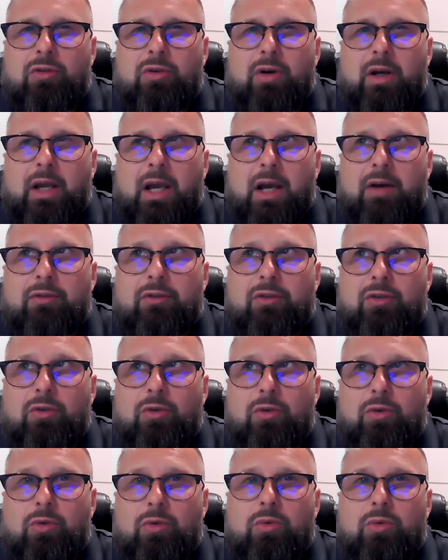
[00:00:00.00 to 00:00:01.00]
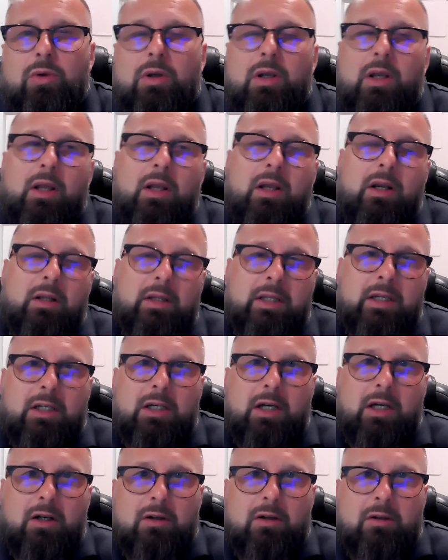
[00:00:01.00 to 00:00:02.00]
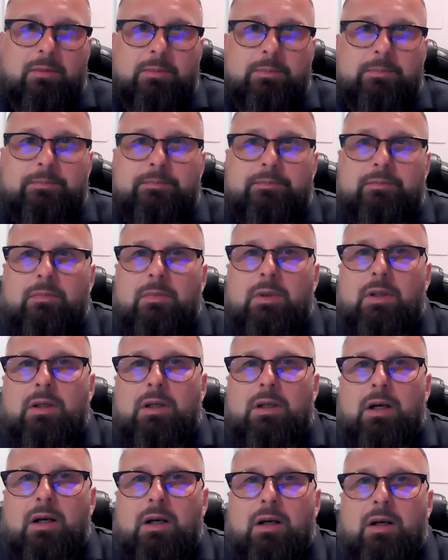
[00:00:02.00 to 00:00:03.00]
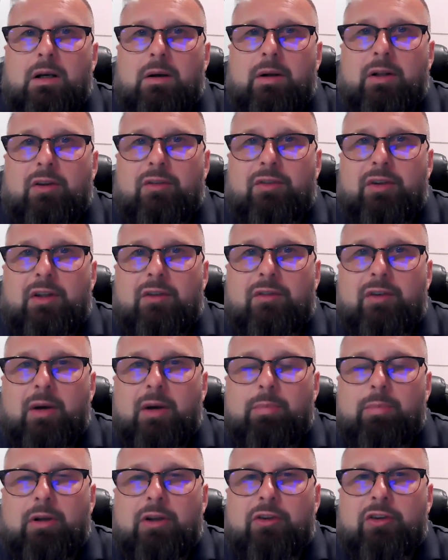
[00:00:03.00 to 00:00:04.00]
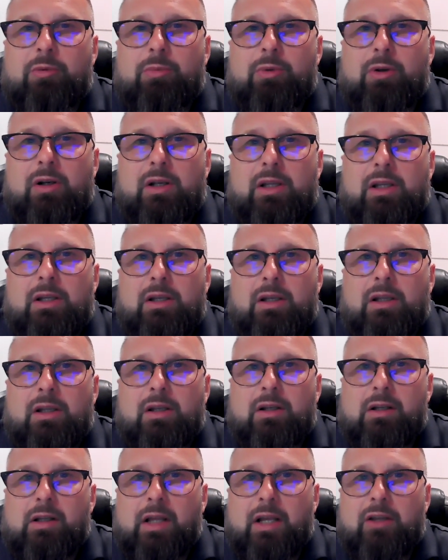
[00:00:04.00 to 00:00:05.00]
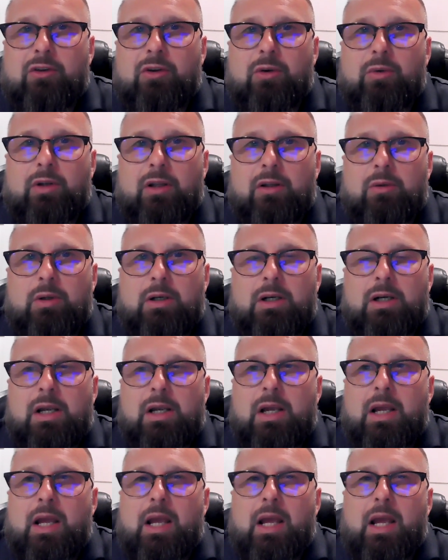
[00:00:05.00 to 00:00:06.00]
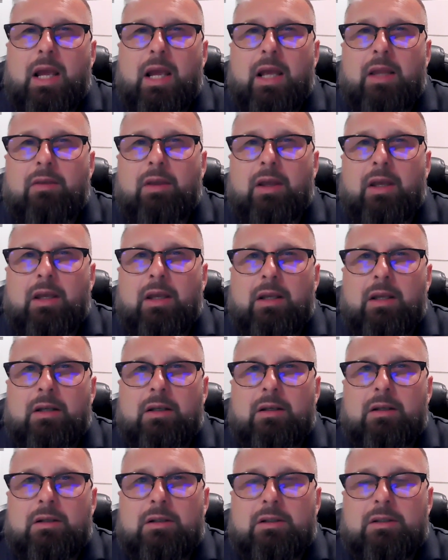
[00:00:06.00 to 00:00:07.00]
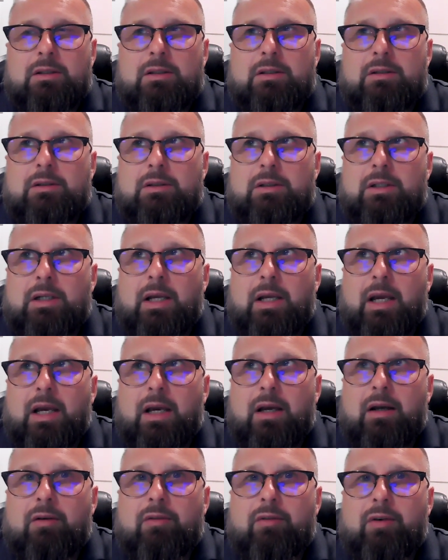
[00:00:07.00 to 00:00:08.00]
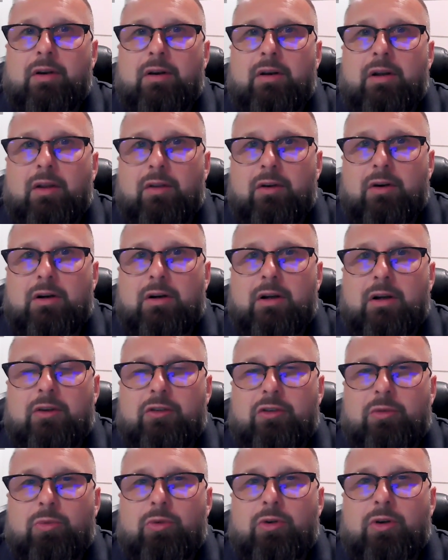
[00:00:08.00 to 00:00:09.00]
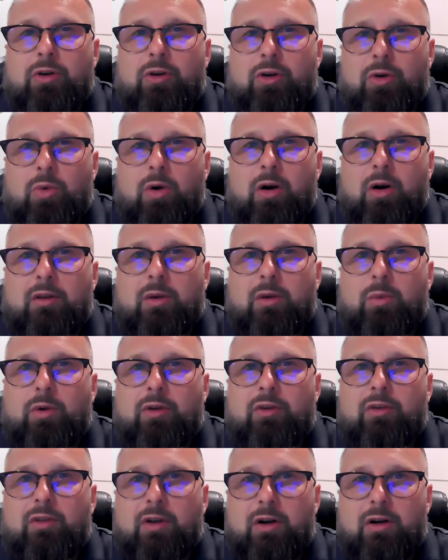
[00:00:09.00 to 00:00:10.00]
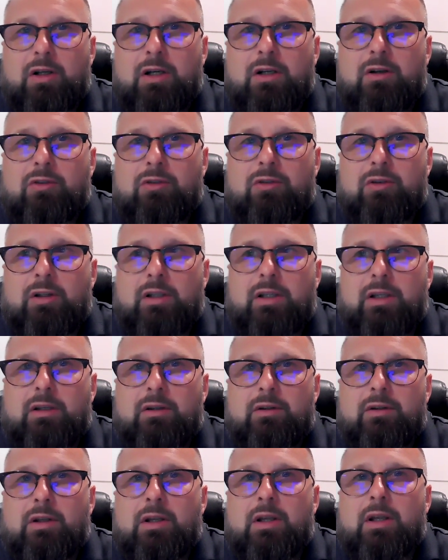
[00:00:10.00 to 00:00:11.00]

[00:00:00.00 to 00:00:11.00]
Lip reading: have to clean a gutter. It's a 55 plus community in Glasgow, Delaware. And then I have another customer in Newark that wants their gutters cleaned